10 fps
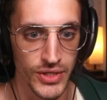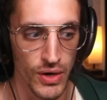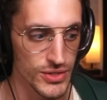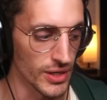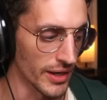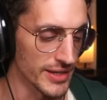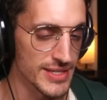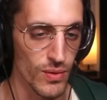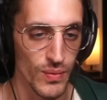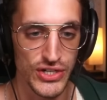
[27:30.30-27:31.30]
goes on, is
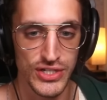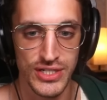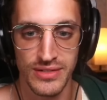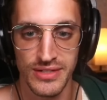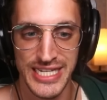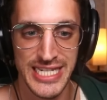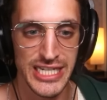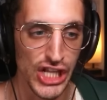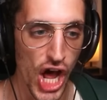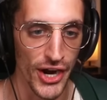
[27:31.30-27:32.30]
that we just
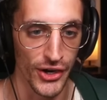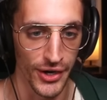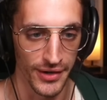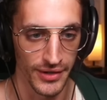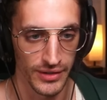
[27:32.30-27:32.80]
slaughter.